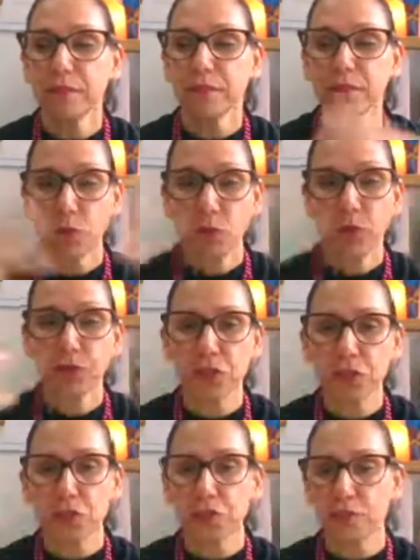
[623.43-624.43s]
the wellness
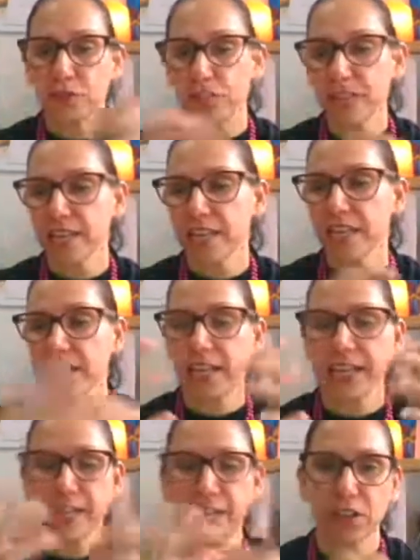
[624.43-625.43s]
school for the year
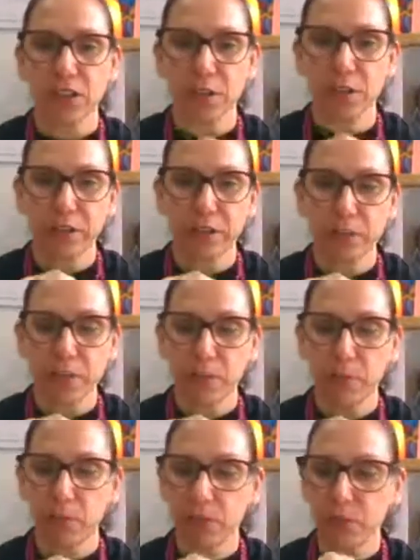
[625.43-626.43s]
and get a copy of my
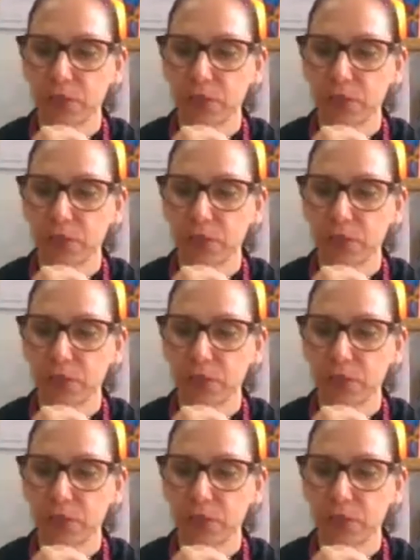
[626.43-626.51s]
book.